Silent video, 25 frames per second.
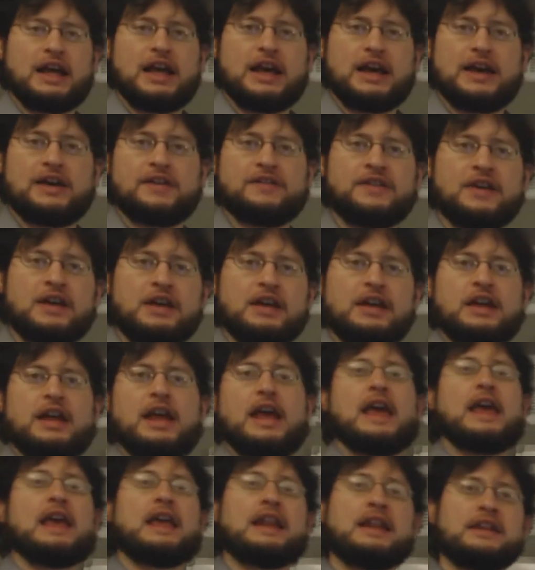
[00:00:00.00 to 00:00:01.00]
have
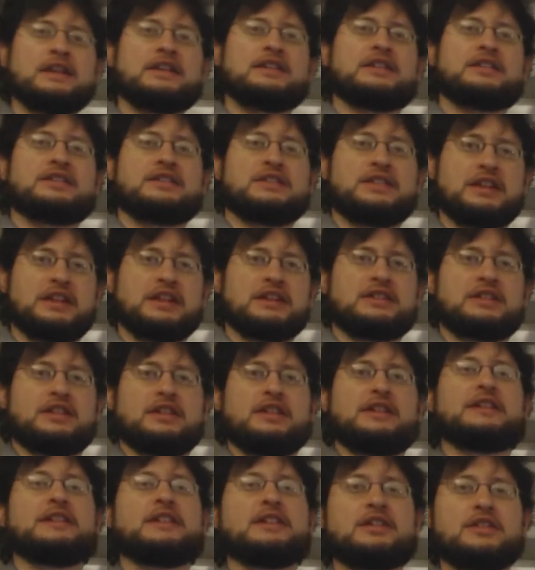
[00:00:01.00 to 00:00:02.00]
n distinct
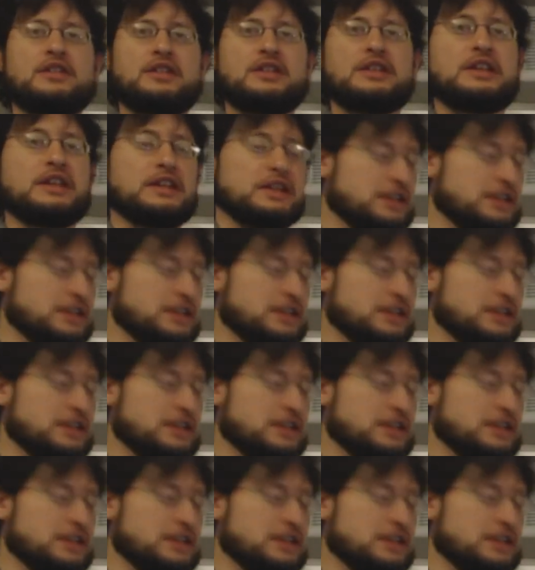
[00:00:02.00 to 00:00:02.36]
linearly